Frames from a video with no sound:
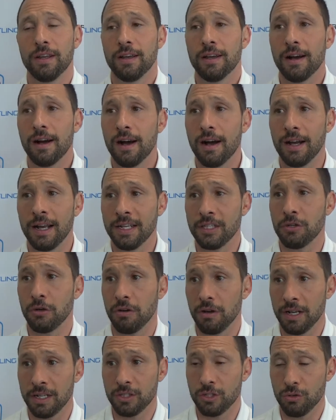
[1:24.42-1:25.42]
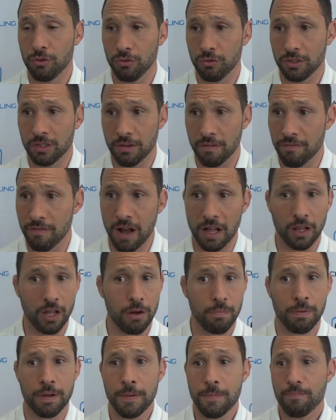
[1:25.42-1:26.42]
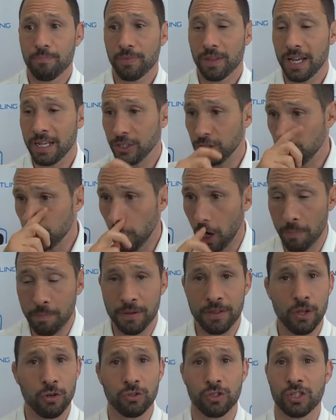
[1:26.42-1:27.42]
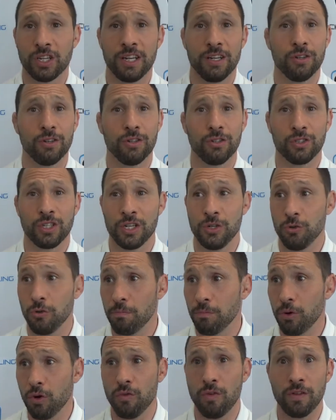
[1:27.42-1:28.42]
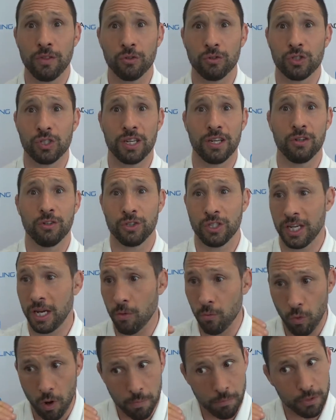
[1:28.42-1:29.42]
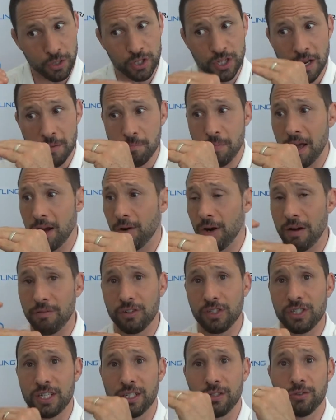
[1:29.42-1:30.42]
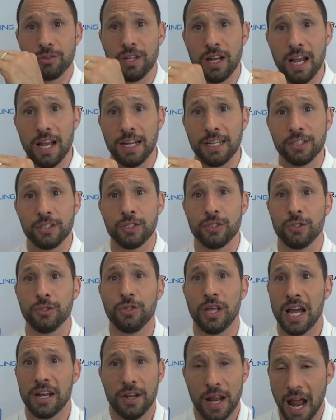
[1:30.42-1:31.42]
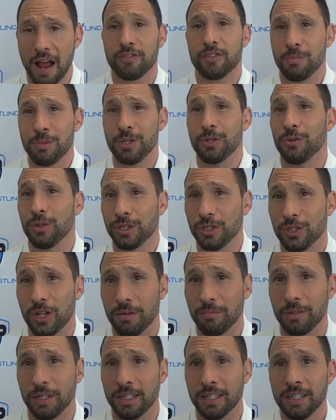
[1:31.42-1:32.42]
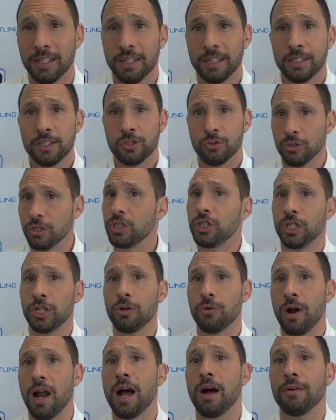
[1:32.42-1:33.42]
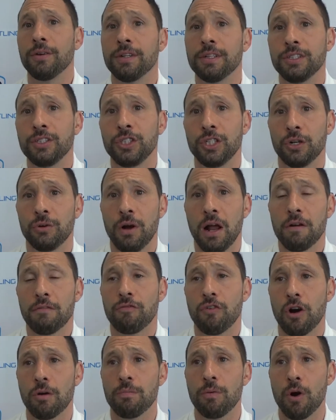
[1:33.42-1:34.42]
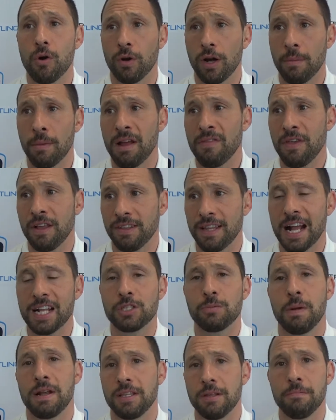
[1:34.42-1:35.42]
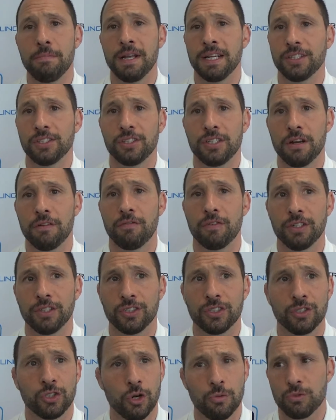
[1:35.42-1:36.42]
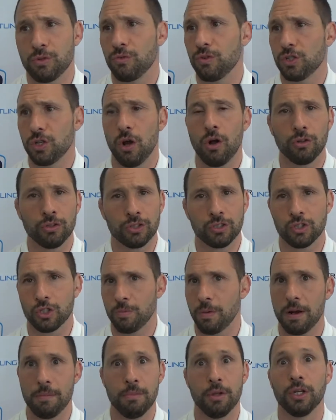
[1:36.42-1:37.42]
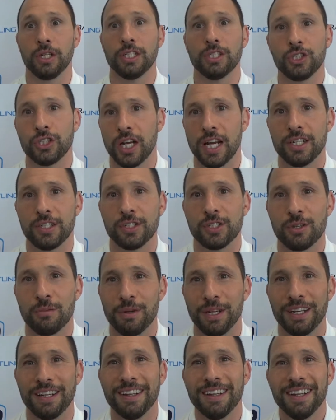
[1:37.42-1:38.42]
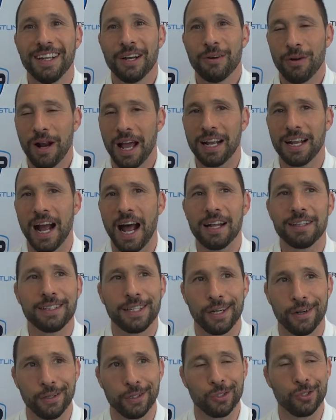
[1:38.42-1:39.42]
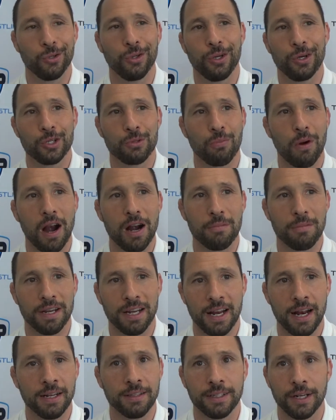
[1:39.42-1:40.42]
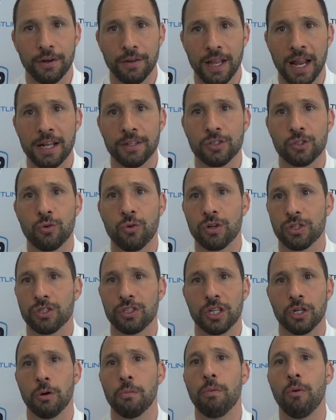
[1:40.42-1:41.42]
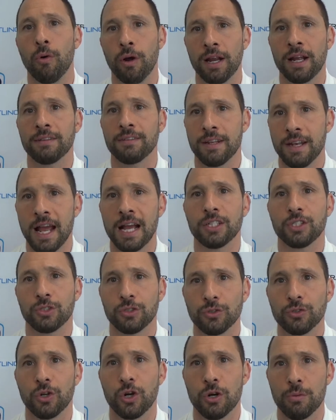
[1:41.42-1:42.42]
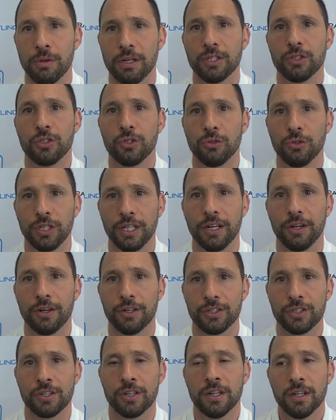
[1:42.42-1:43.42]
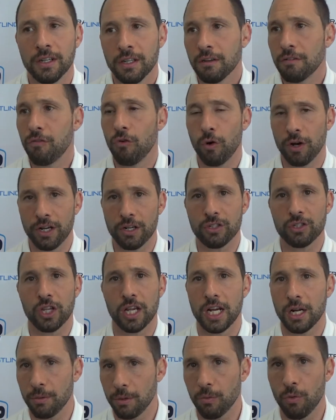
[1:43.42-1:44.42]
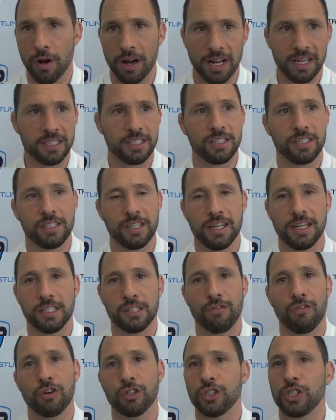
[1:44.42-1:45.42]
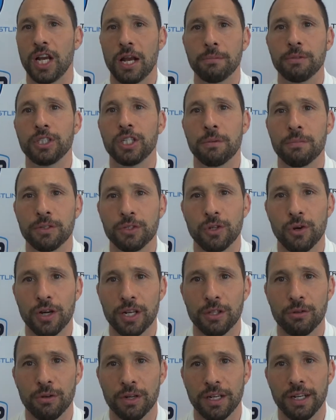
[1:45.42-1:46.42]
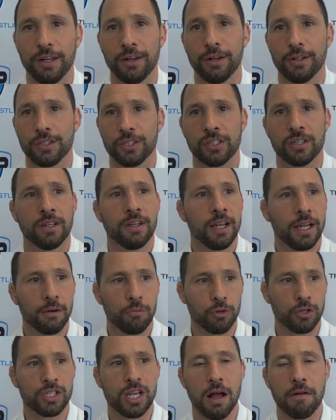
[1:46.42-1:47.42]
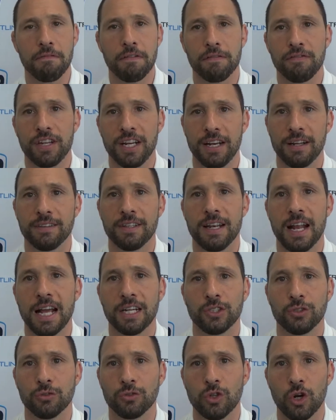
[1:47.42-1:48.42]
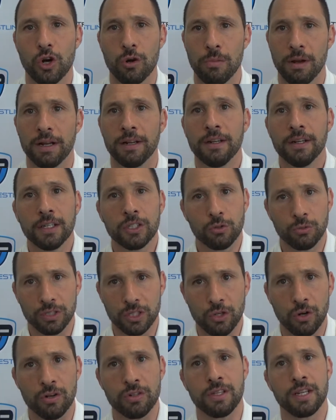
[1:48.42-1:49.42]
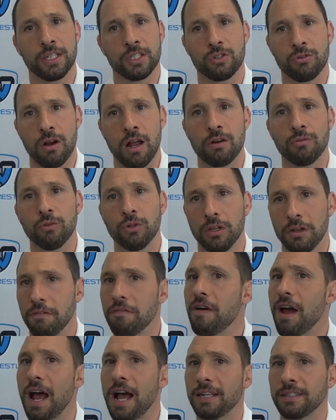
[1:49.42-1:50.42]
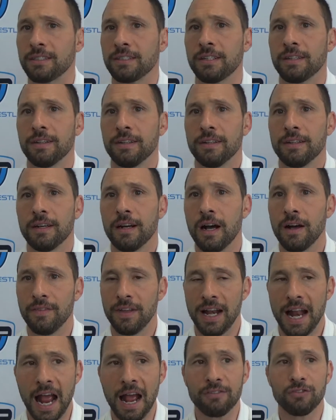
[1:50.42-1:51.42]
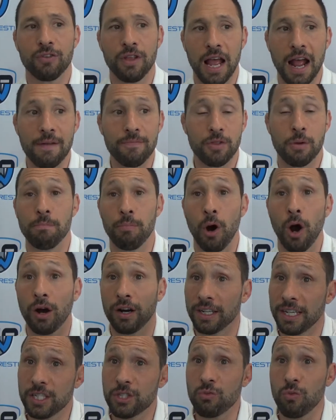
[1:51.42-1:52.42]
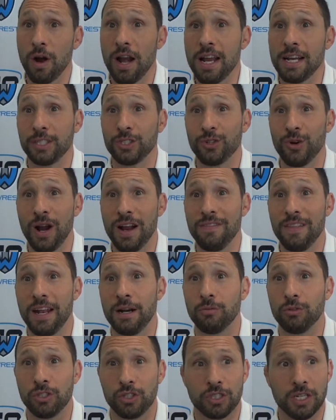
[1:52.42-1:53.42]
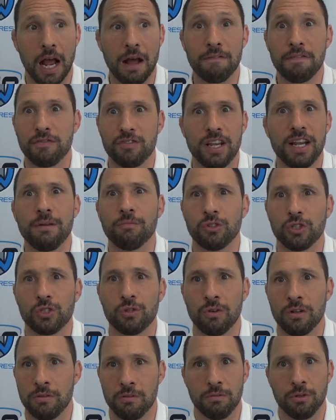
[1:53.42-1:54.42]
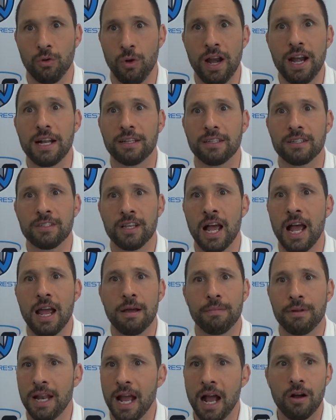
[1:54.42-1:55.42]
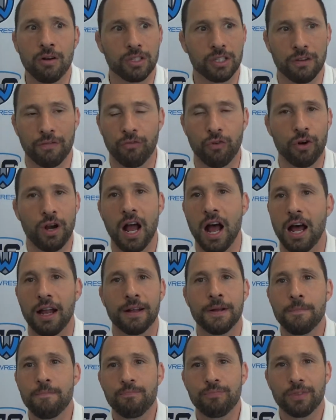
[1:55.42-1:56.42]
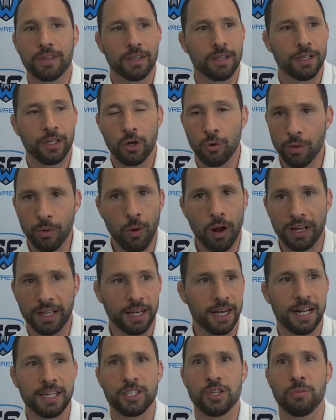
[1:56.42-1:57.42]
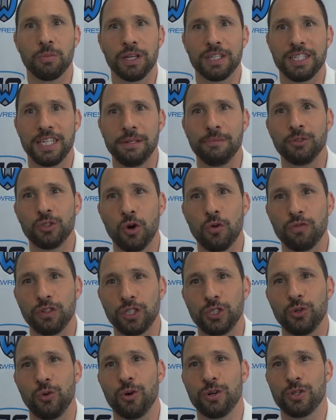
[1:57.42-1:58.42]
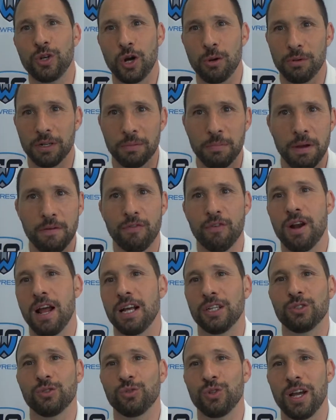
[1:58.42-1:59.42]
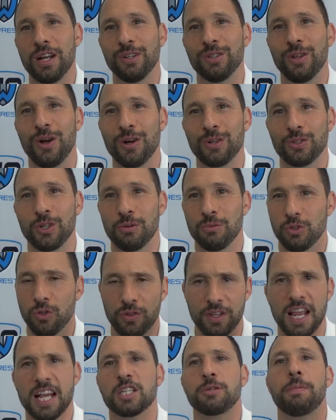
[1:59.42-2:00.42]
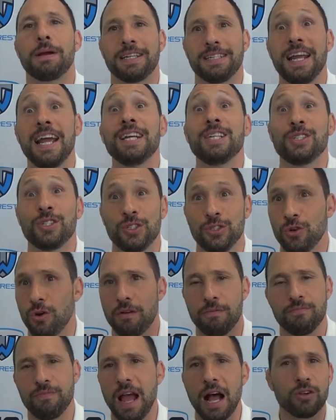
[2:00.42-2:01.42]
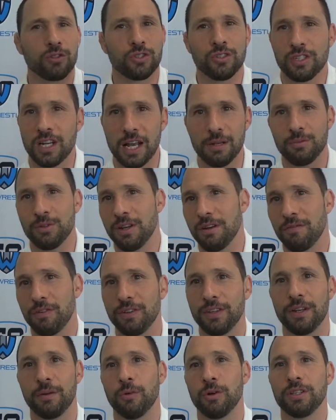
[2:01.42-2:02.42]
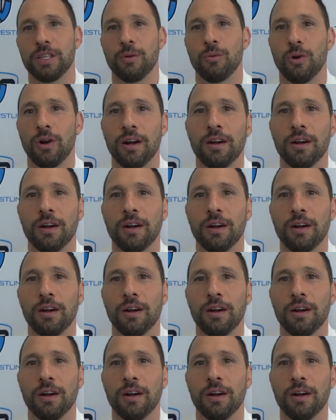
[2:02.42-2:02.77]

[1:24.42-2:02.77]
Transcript: and to develop and sharpen those skills and to improve on those skills and get 1% better every single day. And to do that, you have to be doing something. So it's year-round. It's year-round for our program. I think that's made the biggest difference. In terms of results, there's been a million changes. I mean, when I got there, the 2 years prior to me getting there, they hadn't scored a single point at the national tournament in 2 years. 4 years later, we won ACC's first championship in 33 years, and we're top 15 at the national tournament. So we turned things around really fast. And then after that, the bar gets raised, right? And then it was top 15 was great at the time, but now it's if we're not, you know, we want to get an NCAA team trophy short term and compete for a national title long term. So the expectations are 1,000 times different than what they were.